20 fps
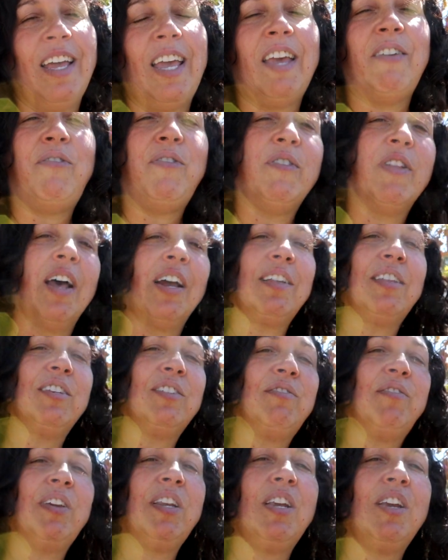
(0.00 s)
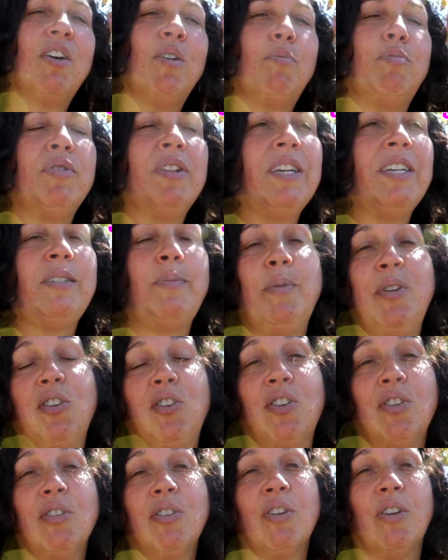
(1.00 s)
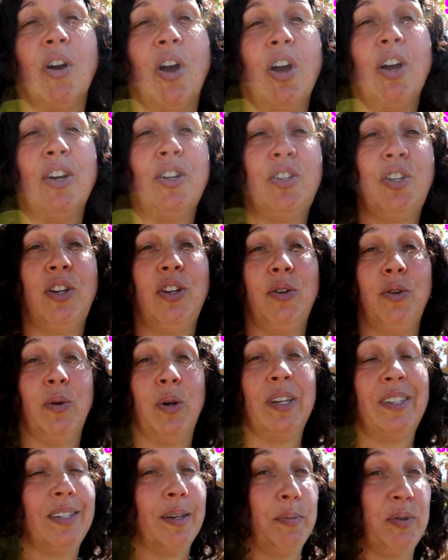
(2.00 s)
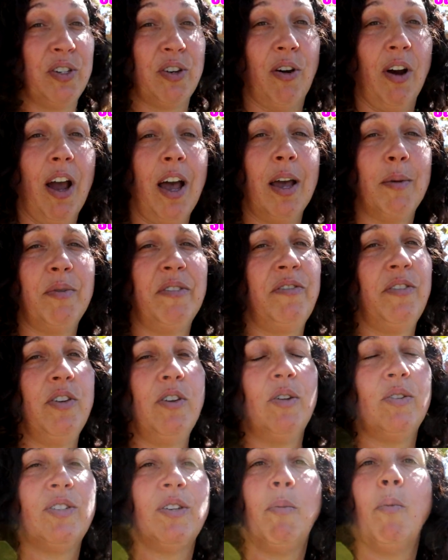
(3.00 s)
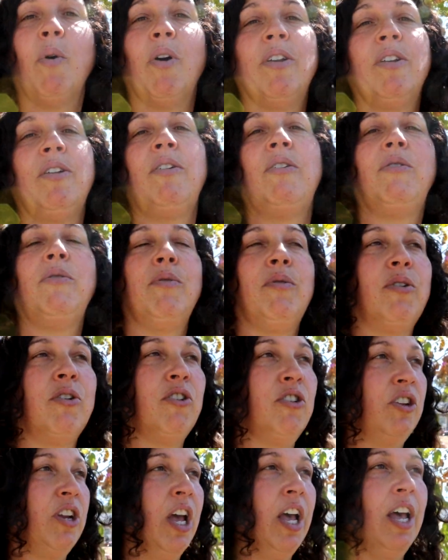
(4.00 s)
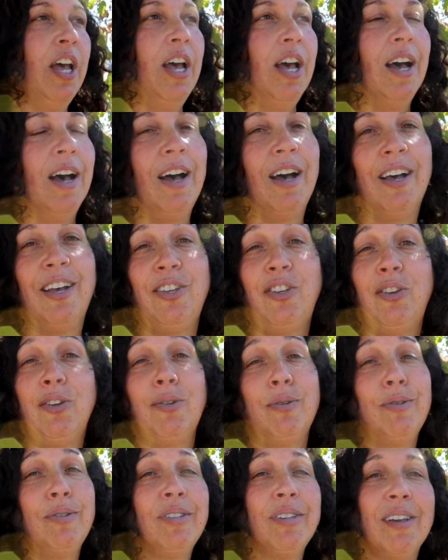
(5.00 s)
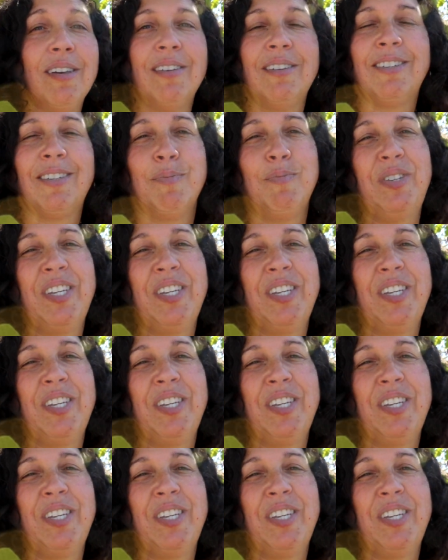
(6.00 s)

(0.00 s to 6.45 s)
If you like this video, please be sure to subscribe. If you know someone who could use some